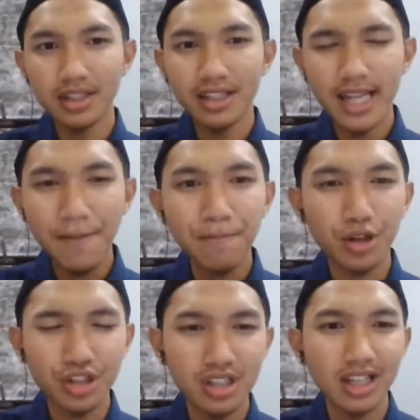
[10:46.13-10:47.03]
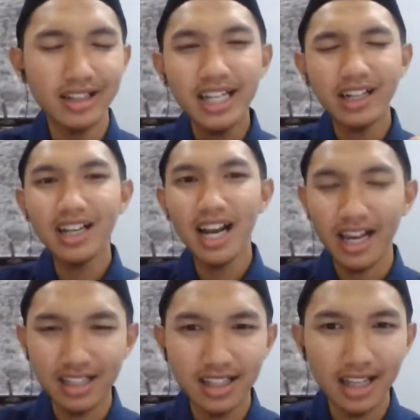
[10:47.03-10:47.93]
Zappos, they
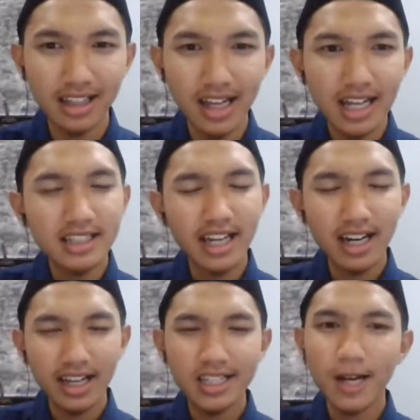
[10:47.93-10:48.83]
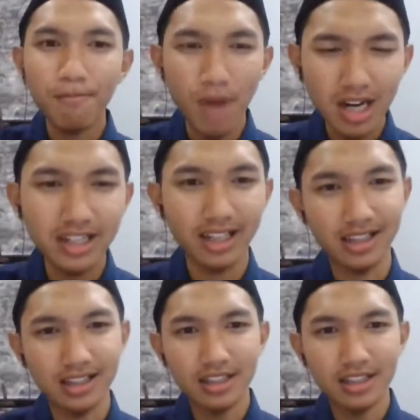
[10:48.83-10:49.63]
realize that there is a market